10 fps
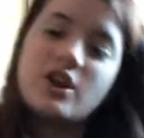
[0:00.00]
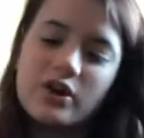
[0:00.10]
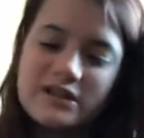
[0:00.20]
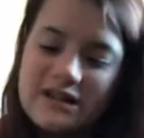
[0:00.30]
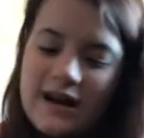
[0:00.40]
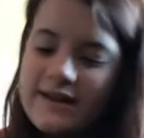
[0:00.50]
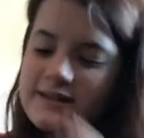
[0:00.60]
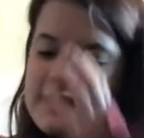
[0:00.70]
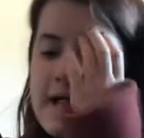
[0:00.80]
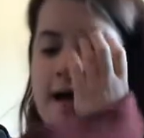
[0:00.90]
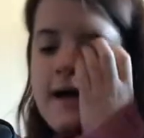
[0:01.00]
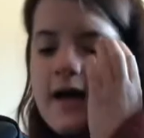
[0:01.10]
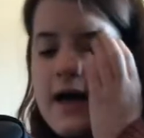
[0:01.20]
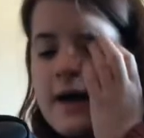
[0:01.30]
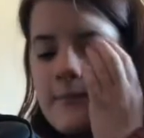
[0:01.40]
look as nice.
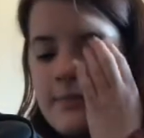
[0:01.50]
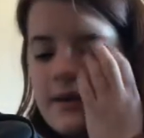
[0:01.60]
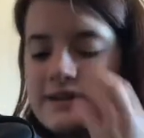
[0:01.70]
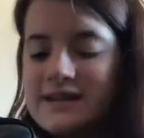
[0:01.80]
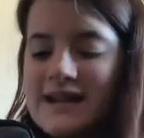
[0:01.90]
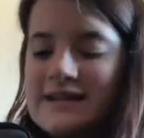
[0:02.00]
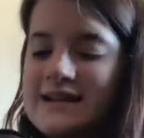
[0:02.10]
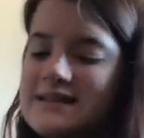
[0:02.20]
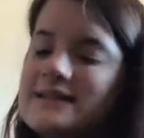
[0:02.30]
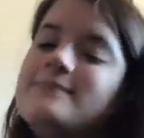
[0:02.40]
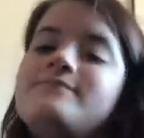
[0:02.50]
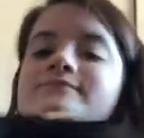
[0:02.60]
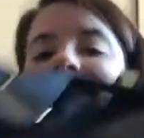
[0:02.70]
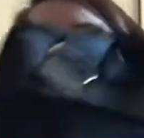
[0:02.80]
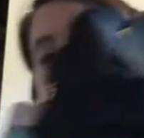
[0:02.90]
But it is
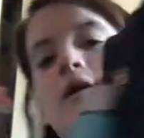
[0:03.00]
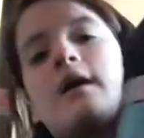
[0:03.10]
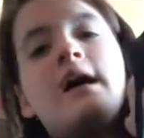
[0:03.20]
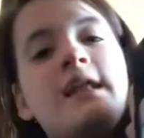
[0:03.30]
a